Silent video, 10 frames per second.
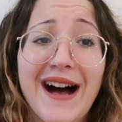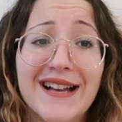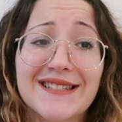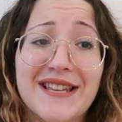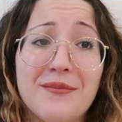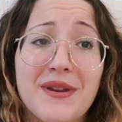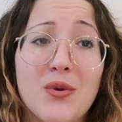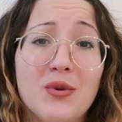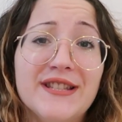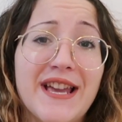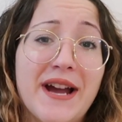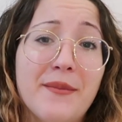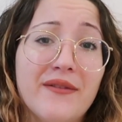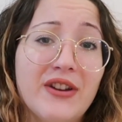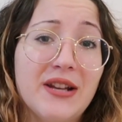asking me what day
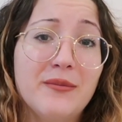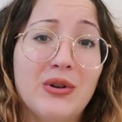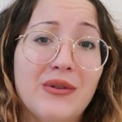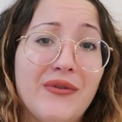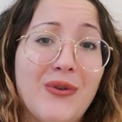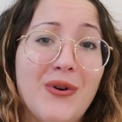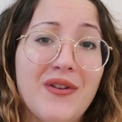I'm available for